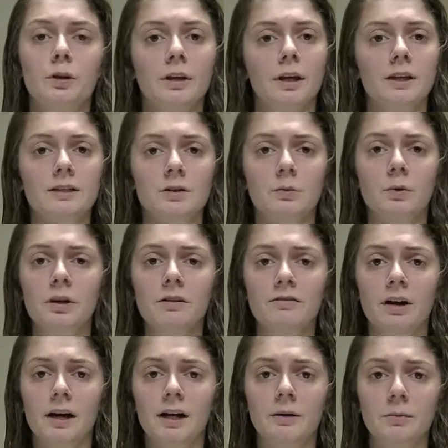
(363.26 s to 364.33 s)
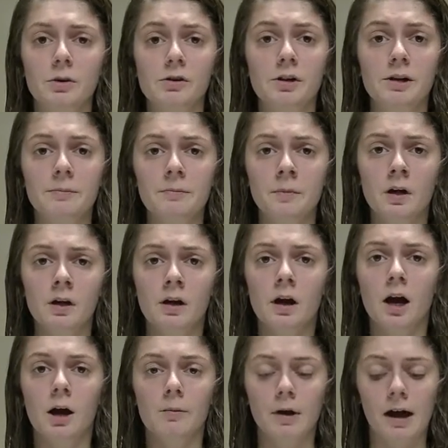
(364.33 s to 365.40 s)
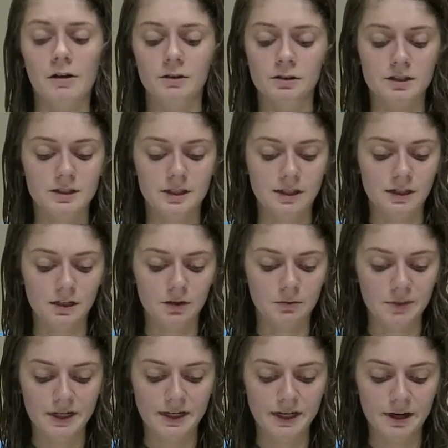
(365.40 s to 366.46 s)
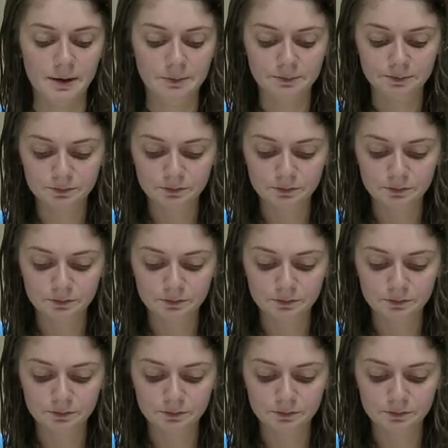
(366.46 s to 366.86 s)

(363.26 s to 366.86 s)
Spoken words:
like I said, redefining beauty, how it is seen in the media.